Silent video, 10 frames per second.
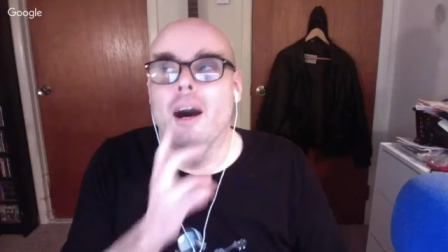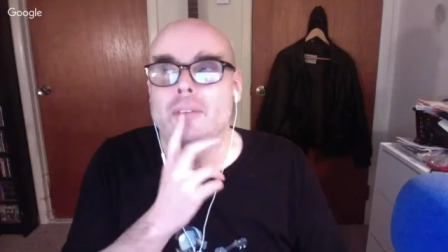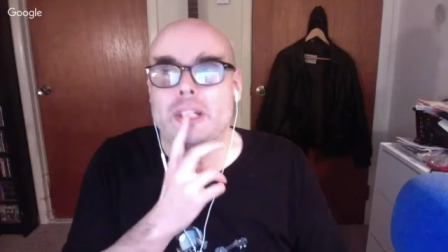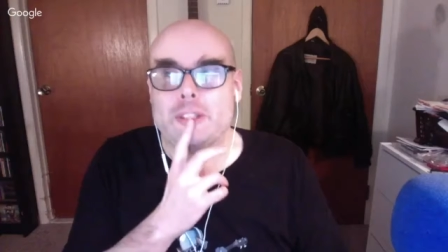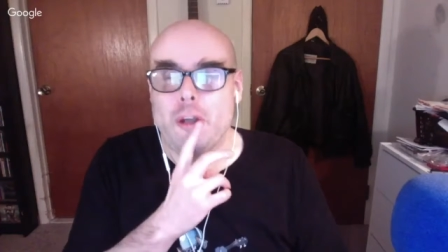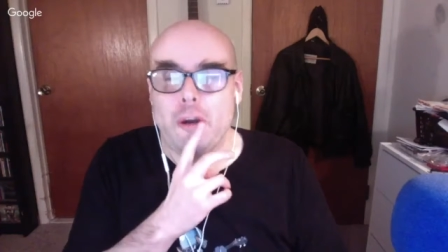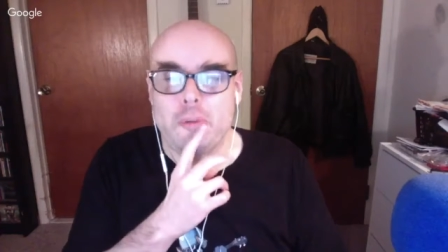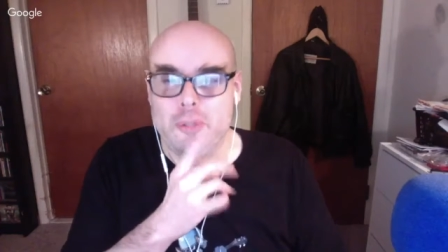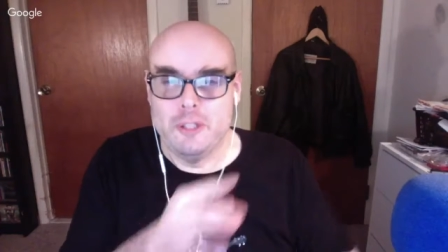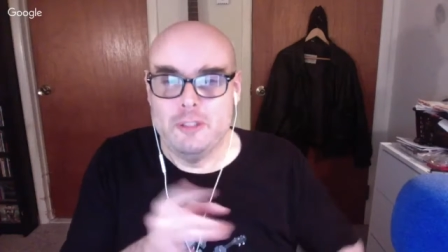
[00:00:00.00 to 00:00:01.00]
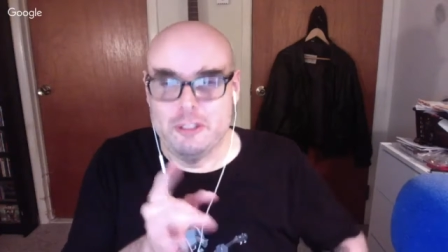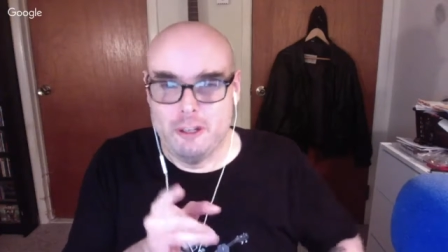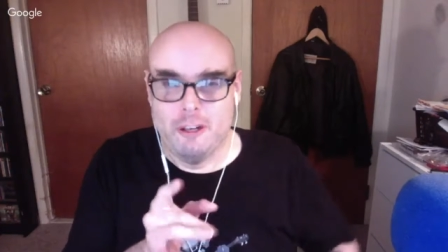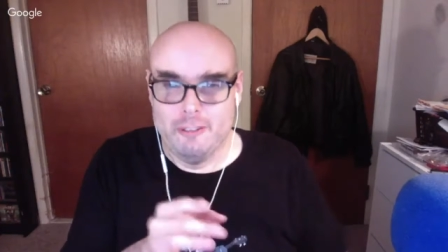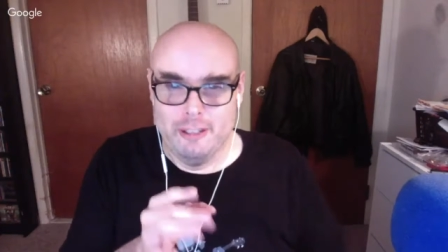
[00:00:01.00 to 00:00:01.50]
It starts with this
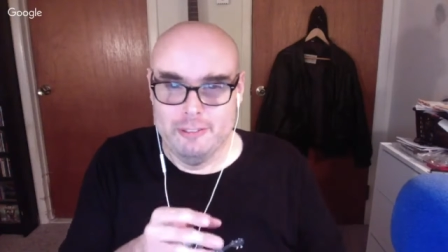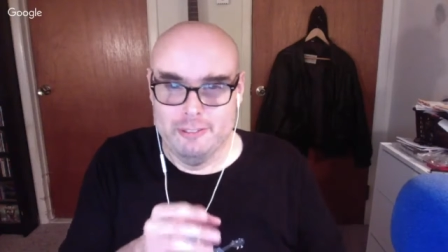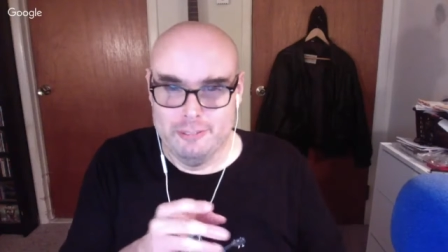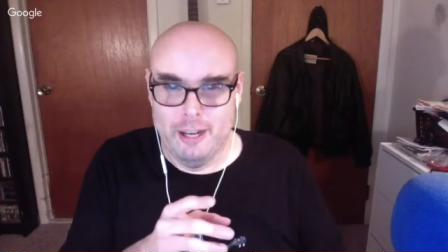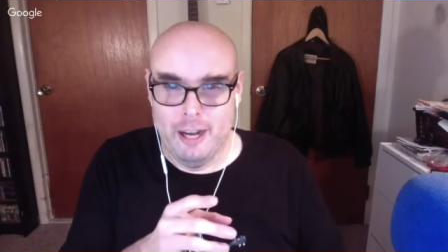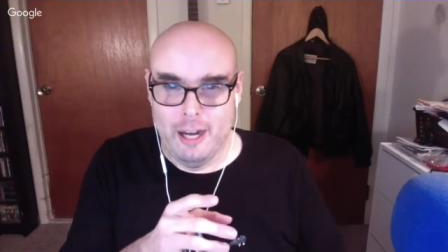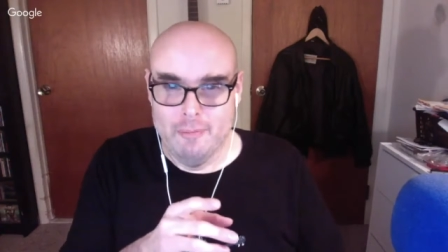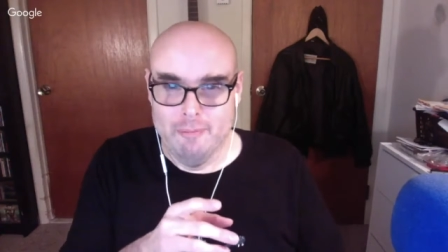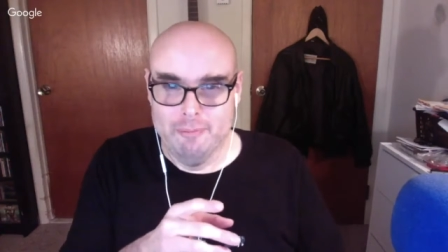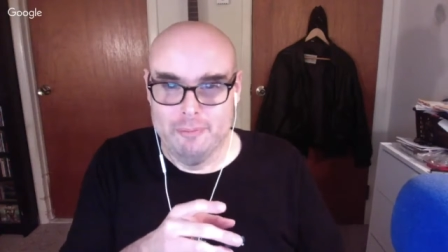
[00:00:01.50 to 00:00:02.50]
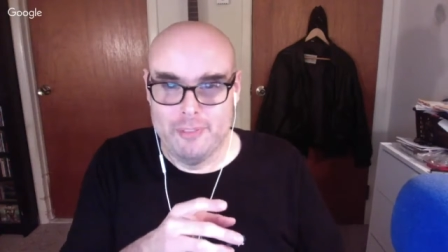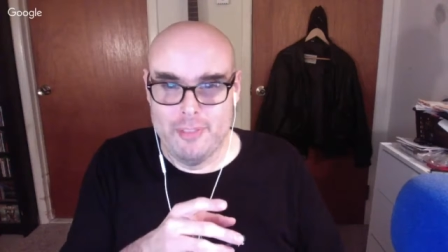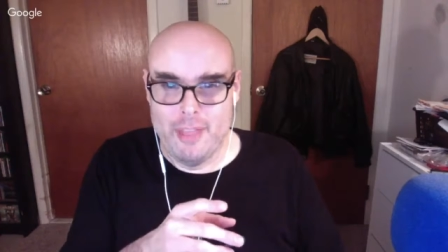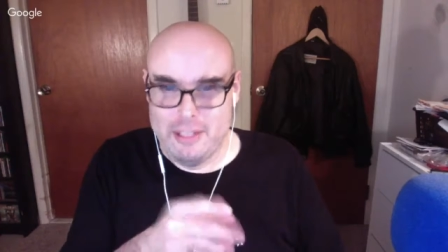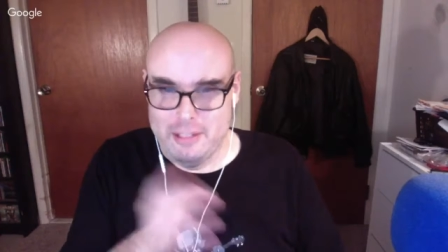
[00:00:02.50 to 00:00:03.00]
guitar riff, and
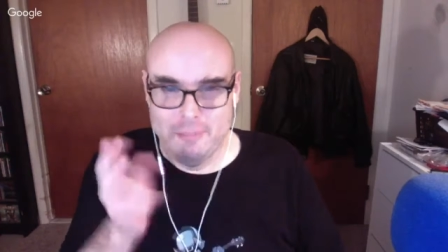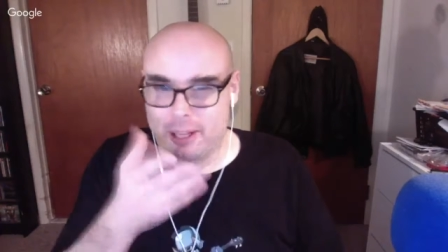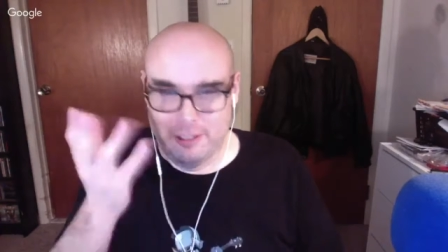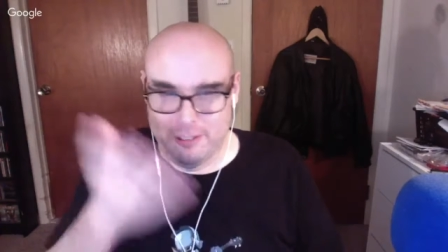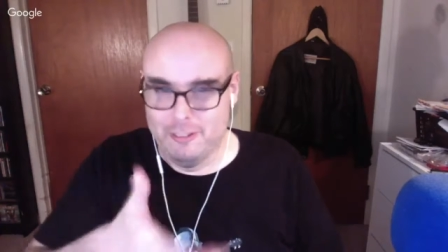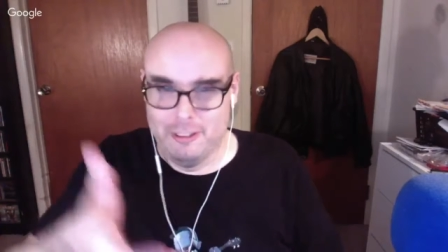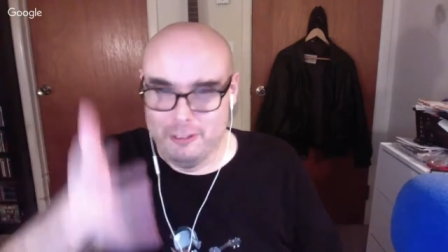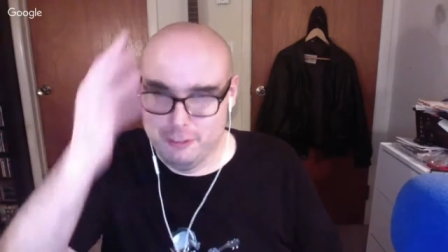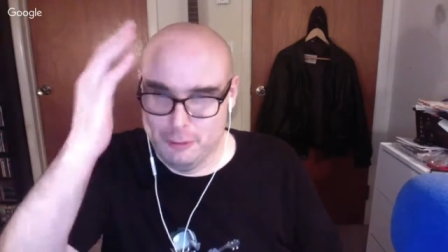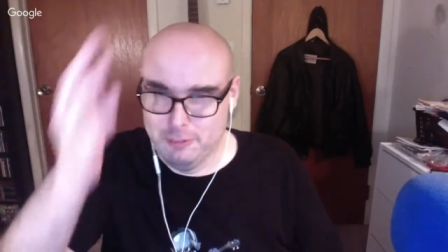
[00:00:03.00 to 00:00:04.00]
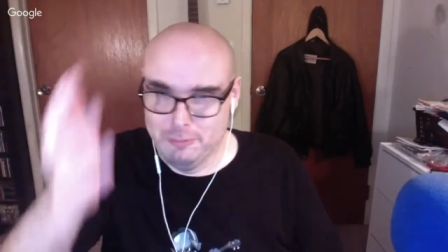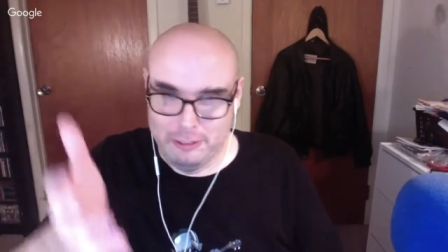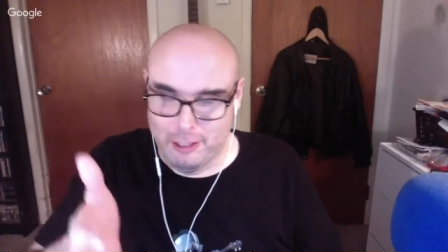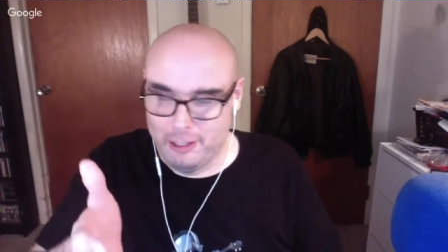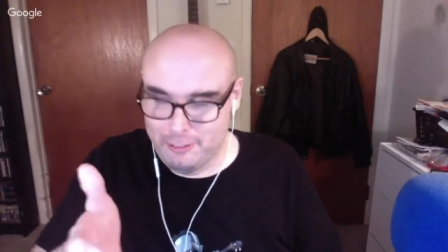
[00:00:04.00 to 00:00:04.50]
I'm not going to sing because you heard me
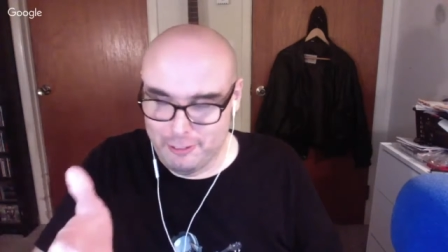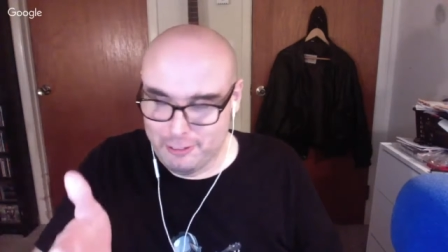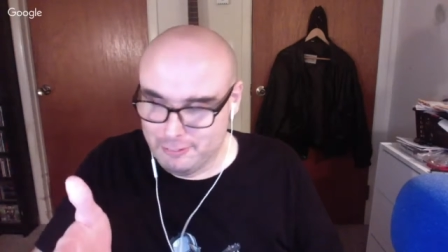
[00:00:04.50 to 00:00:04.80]
try to sing a